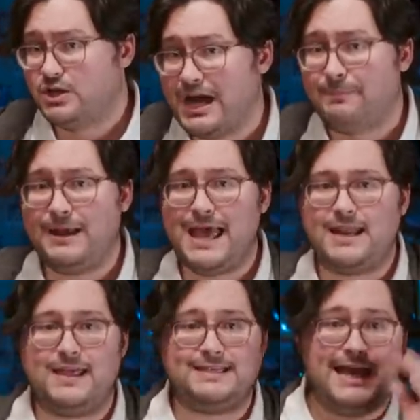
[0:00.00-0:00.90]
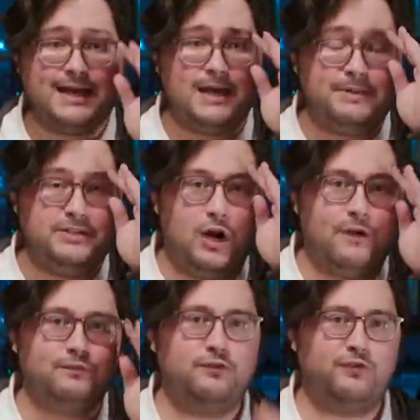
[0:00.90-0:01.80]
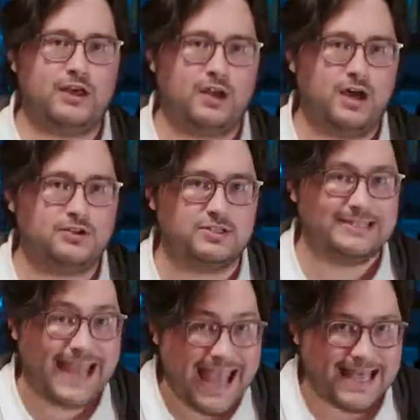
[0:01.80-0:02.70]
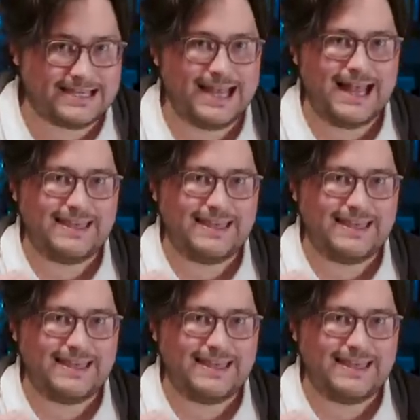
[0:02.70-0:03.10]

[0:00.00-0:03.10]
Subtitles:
Chopra added that tech companies often fail to understand